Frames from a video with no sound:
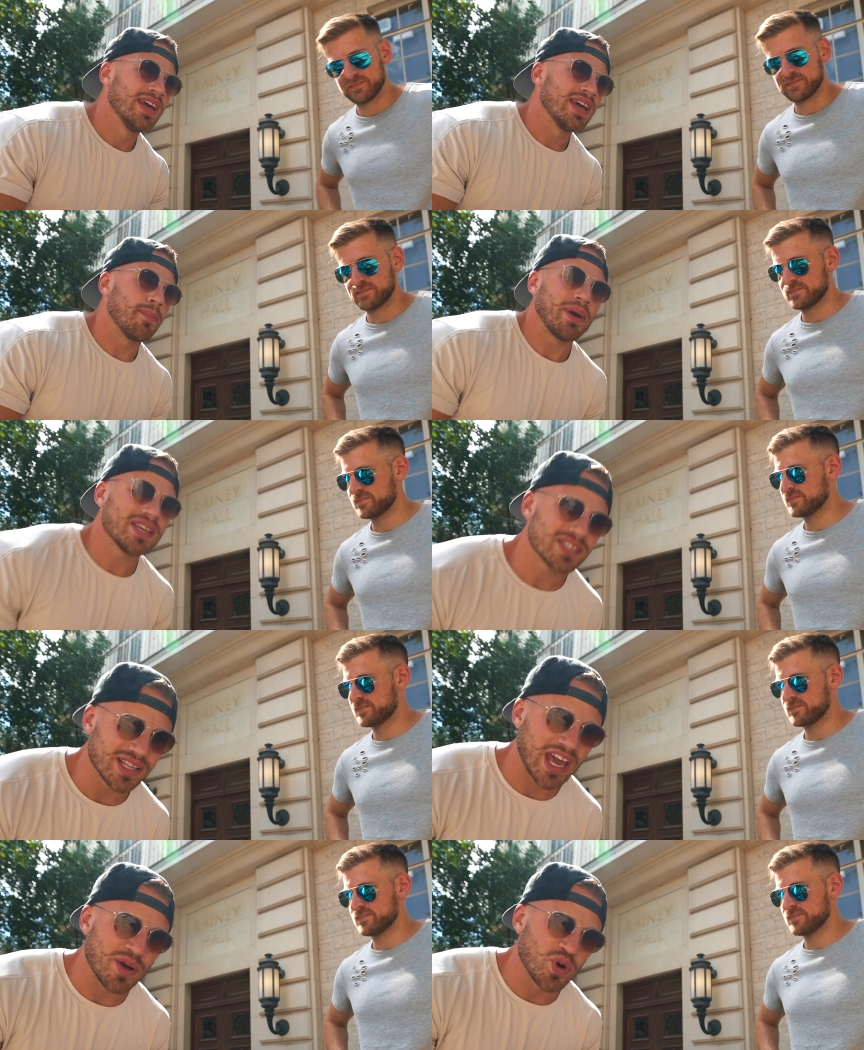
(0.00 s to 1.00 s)
Speaker 1: And
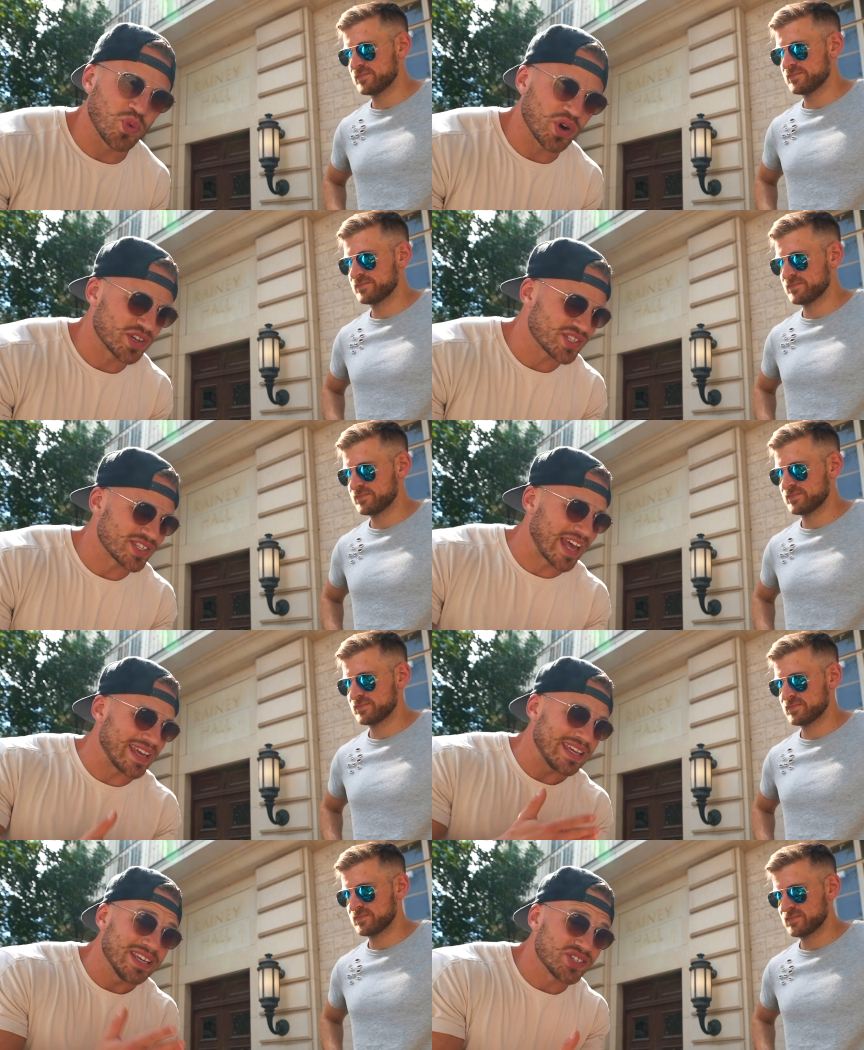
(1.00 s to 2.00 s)
basically how it works is that
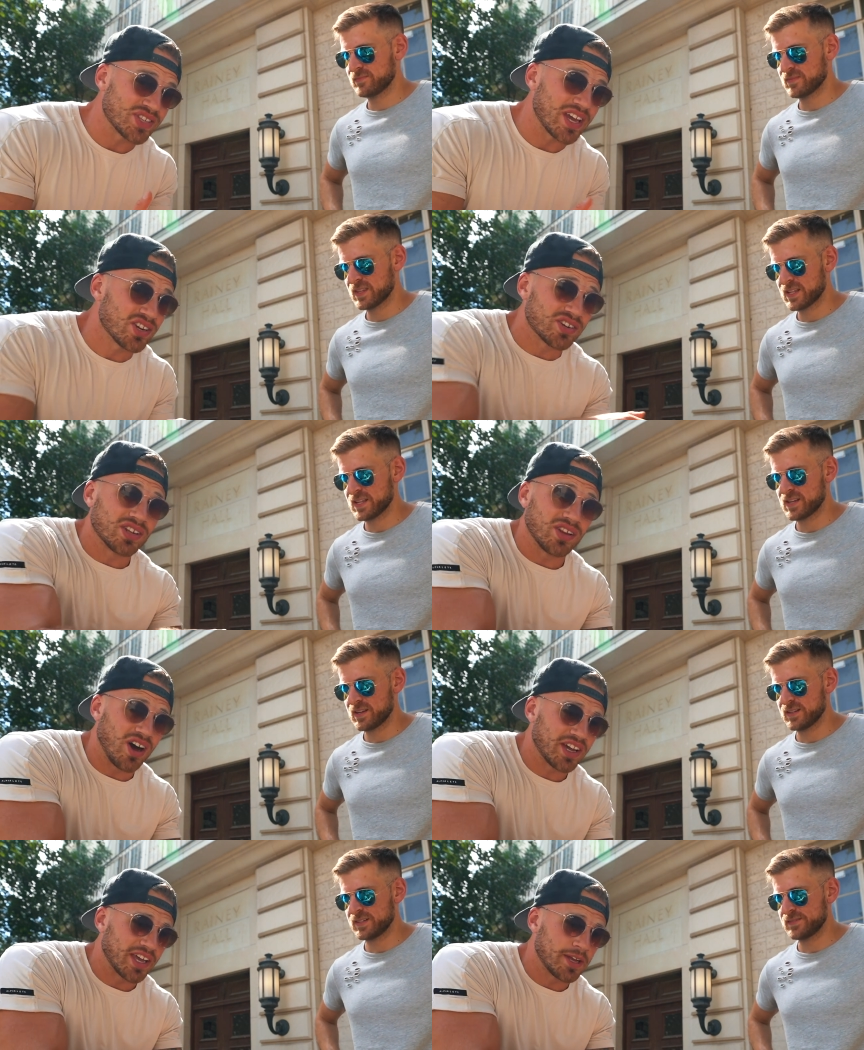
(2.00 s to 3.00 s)
each day you're going to
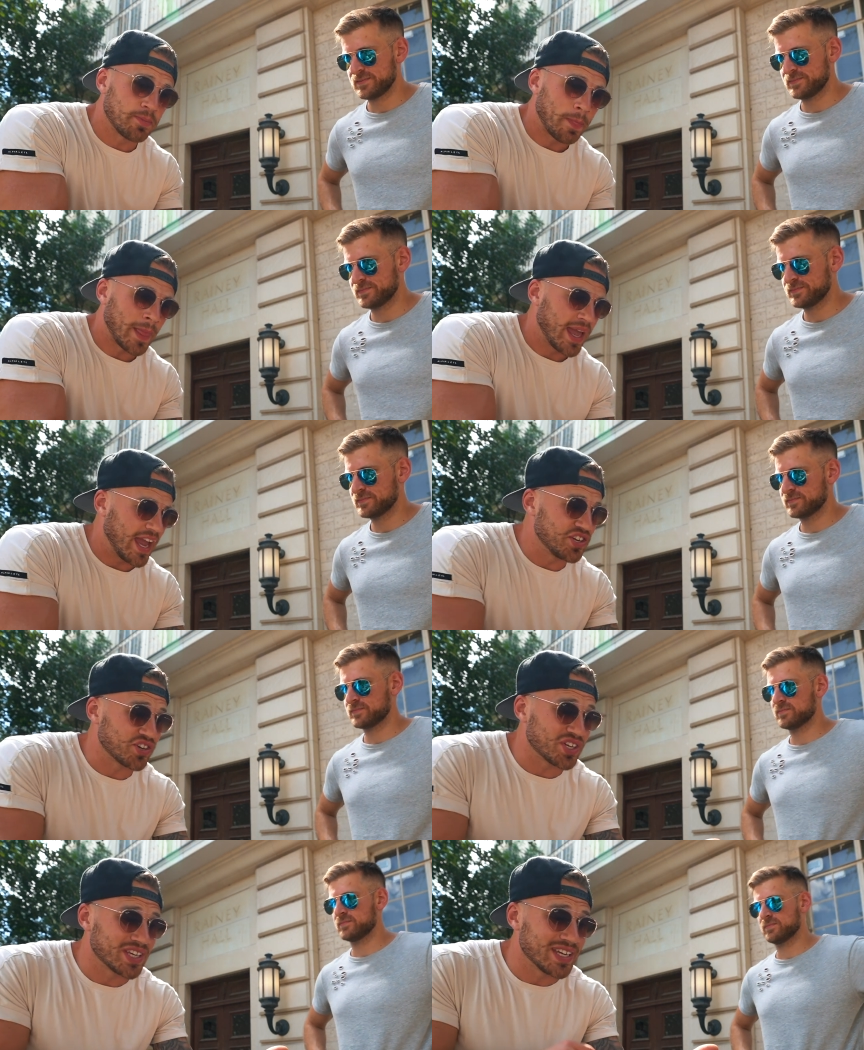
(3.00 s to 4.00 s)
log in and you're
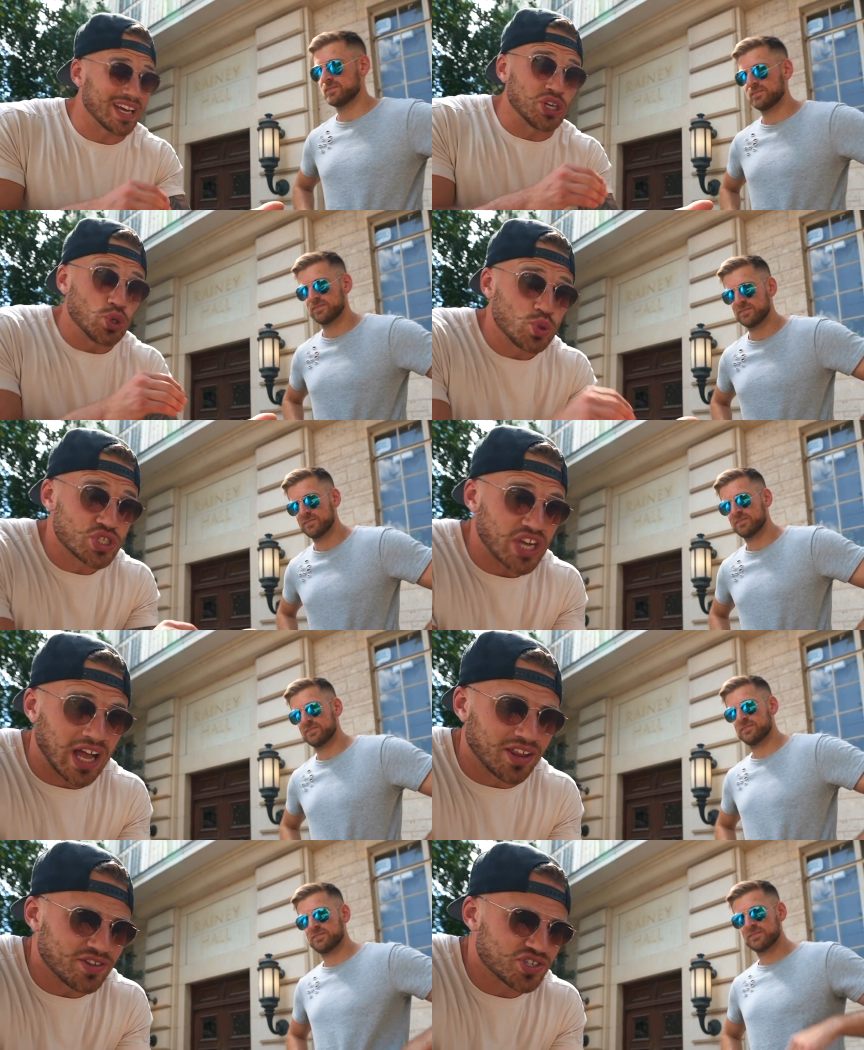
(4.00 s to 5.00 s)
going to get a new
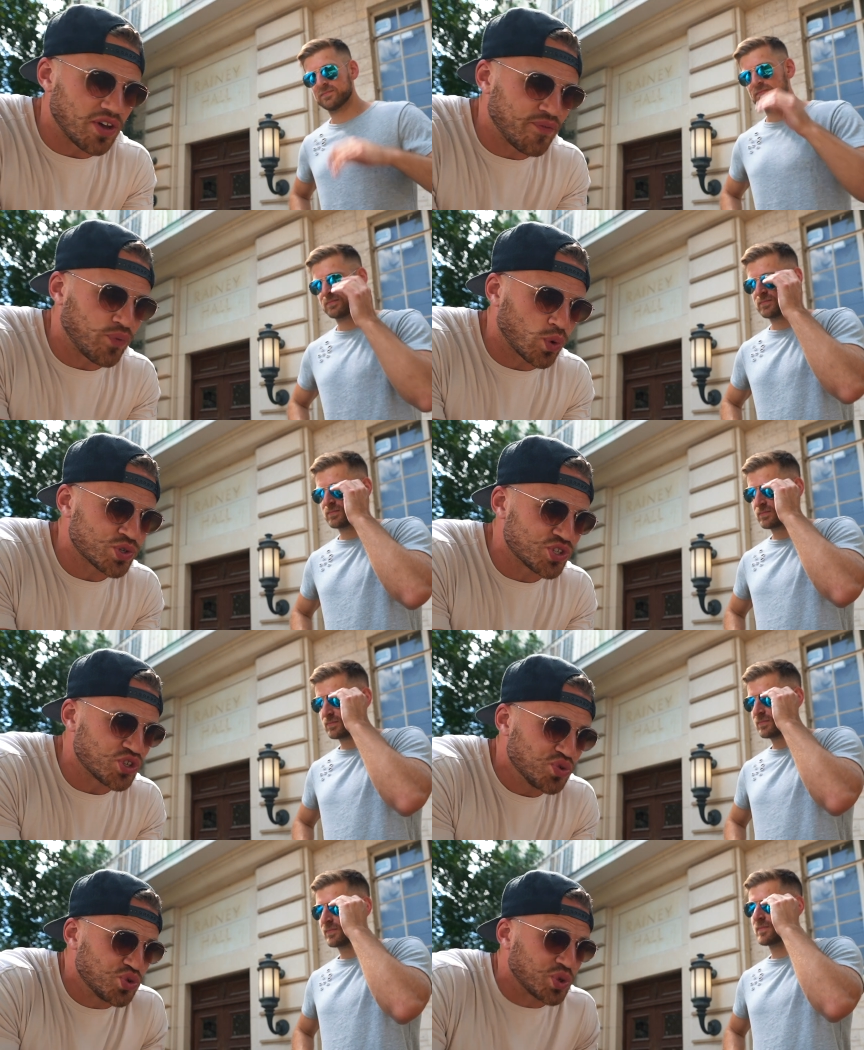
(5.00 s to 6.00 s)
challenge that forces
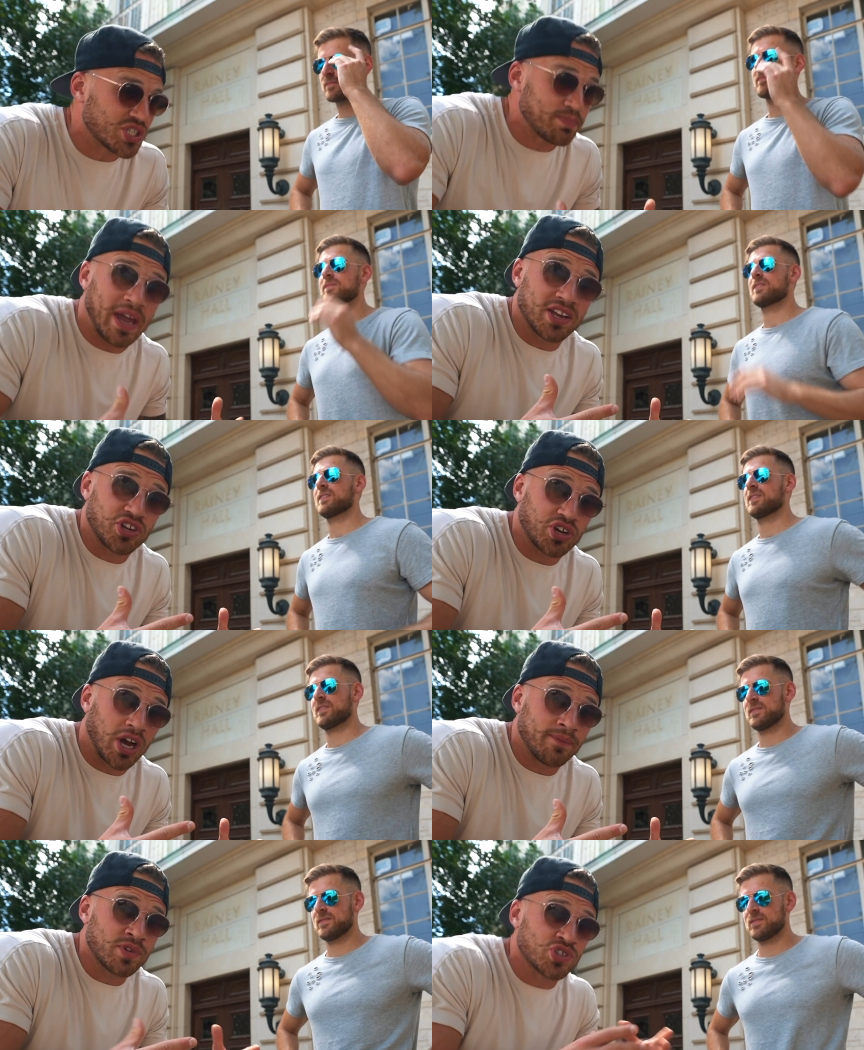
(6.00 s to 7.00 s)
you to expand your
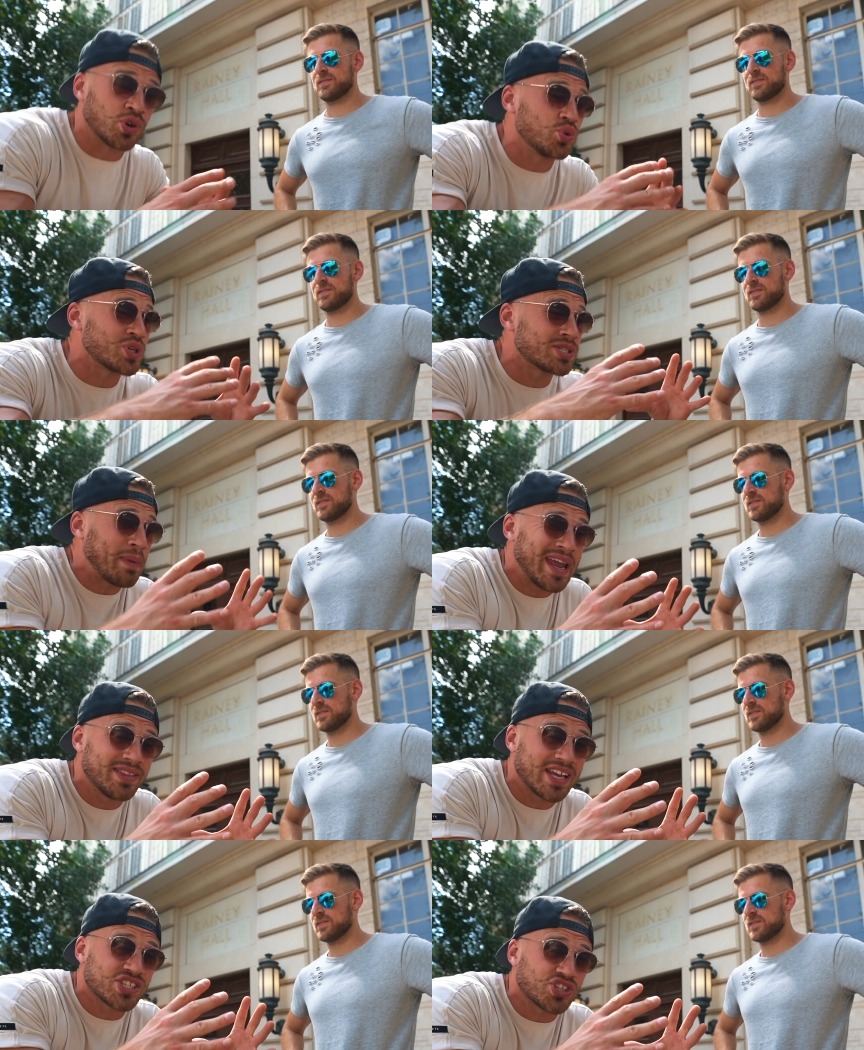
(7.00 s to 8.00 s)
comfort zone, to
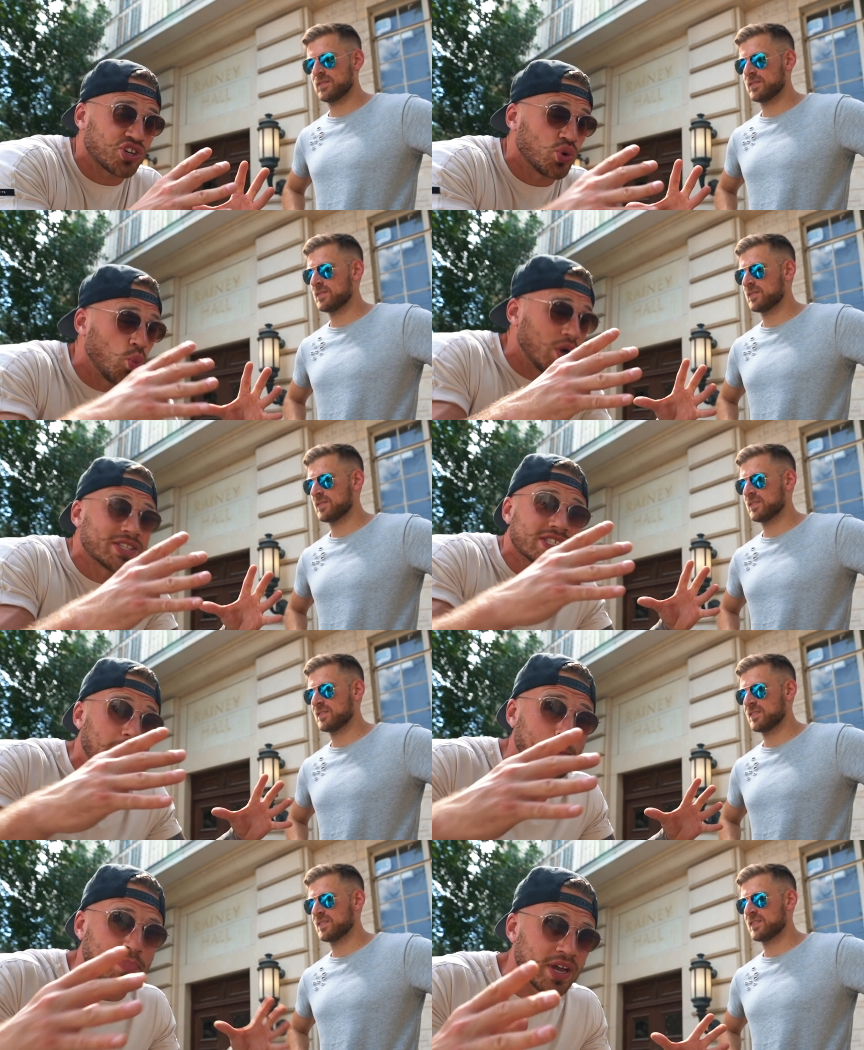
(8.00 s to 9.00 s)
expand that circle one
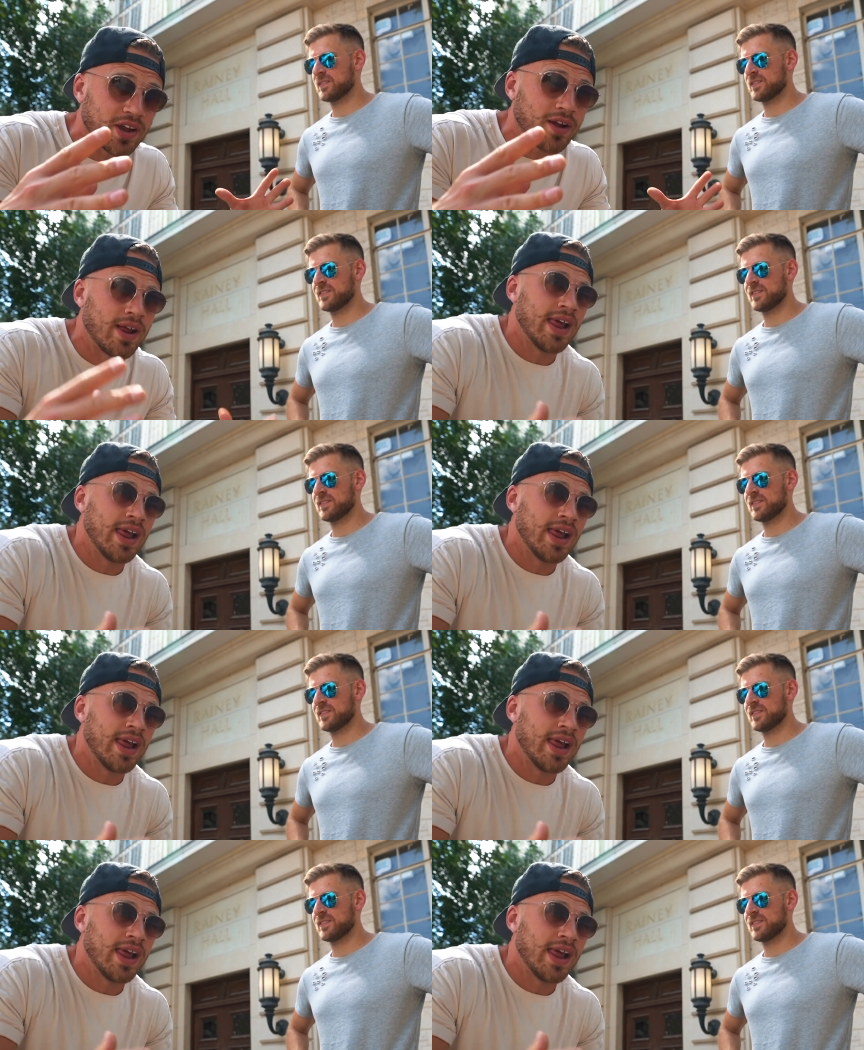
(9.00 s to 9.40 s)
step bigger.